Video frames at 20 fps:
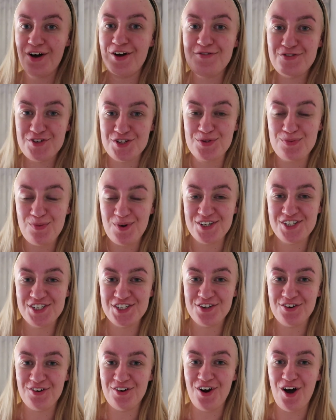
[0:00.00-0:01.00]
I have just
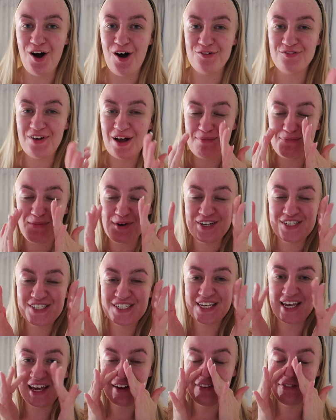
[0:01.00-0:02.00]
washed it all off and my
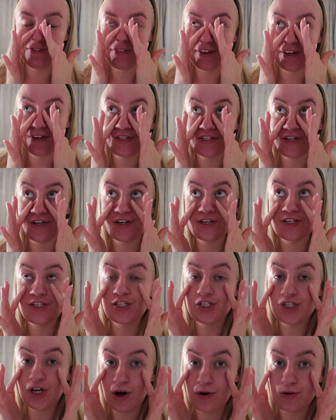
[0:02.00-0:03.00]
skin feels like
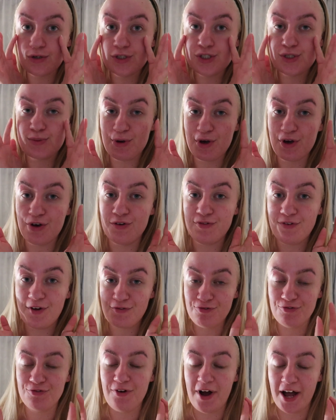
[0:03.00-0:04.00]
so smooth
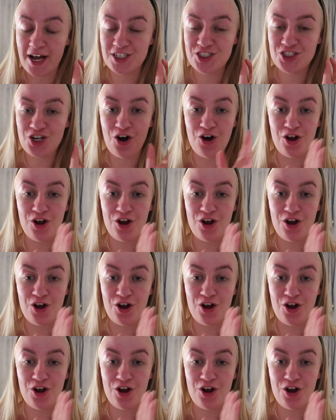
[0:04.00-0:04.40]
and fresh.